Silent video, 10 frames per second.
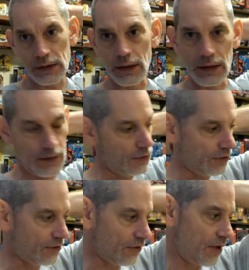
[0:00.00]
You know,
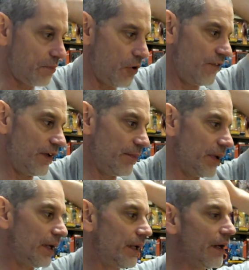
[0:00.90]
it's a great movie,
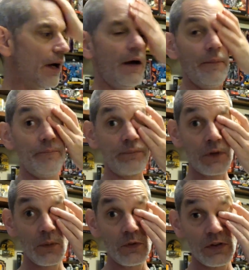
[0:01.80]
but um,
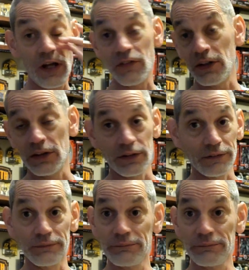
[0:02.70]
was never